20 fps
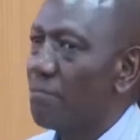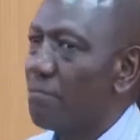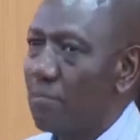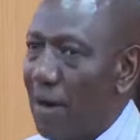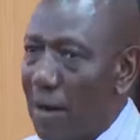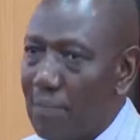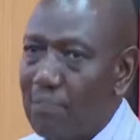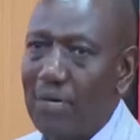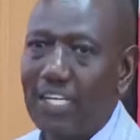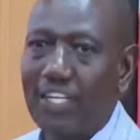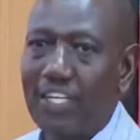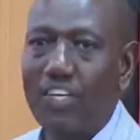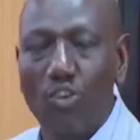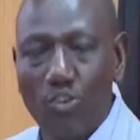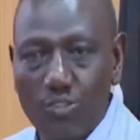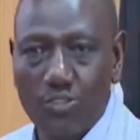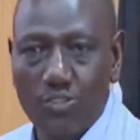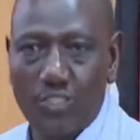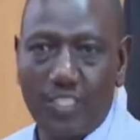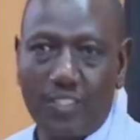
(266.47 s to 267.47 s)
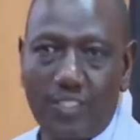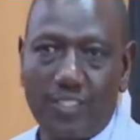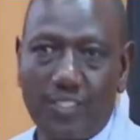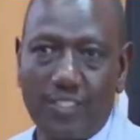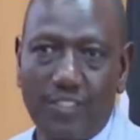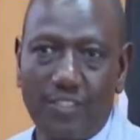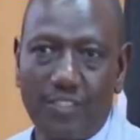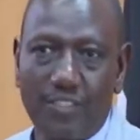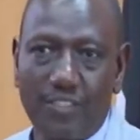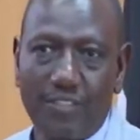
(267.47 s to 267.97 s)
public causes
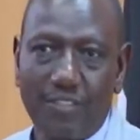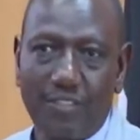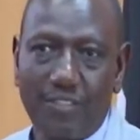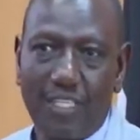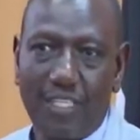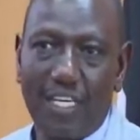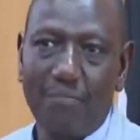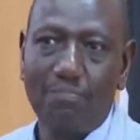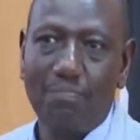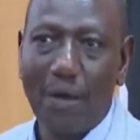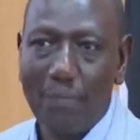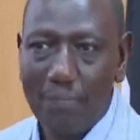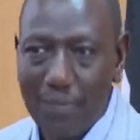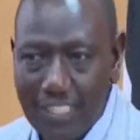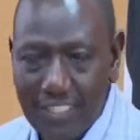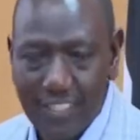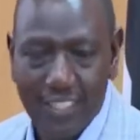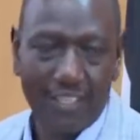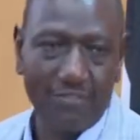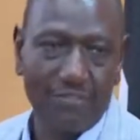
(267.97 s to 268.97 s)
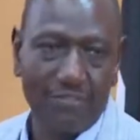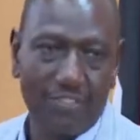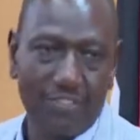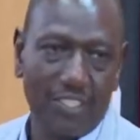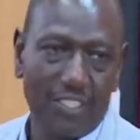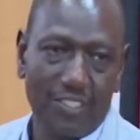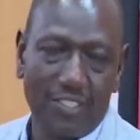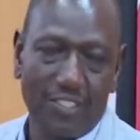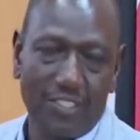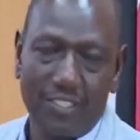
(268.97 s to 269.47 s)
and public
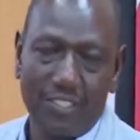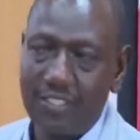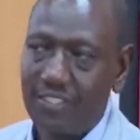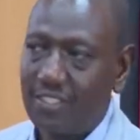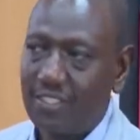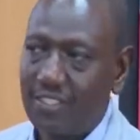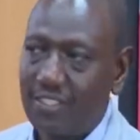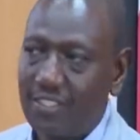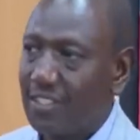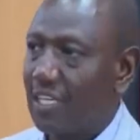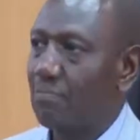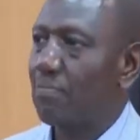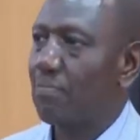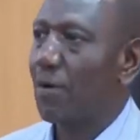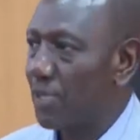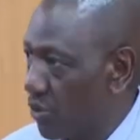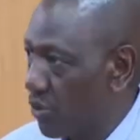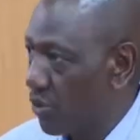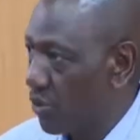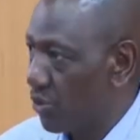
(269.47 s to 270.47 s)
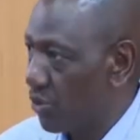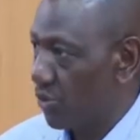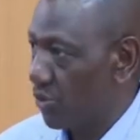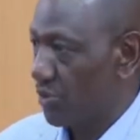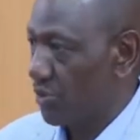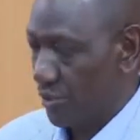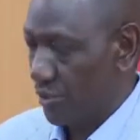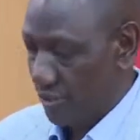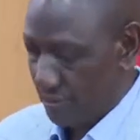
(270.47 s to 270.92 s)
services and public goods.